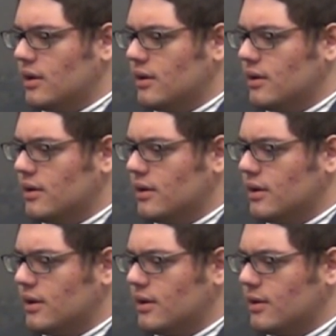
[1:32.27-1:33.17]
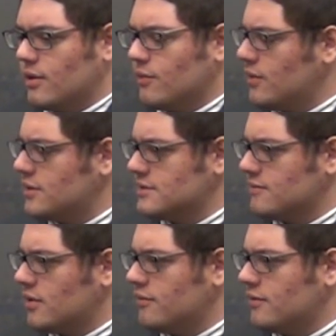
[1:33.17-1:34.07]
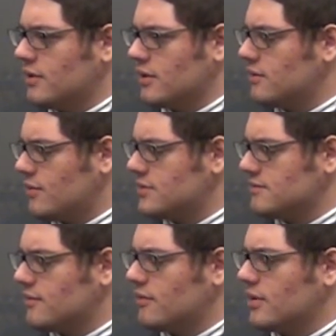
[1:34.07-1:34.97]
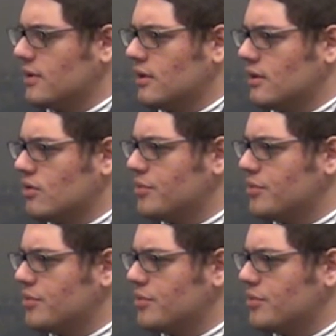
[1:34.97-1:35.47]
Uh, it was involving it was involving uh,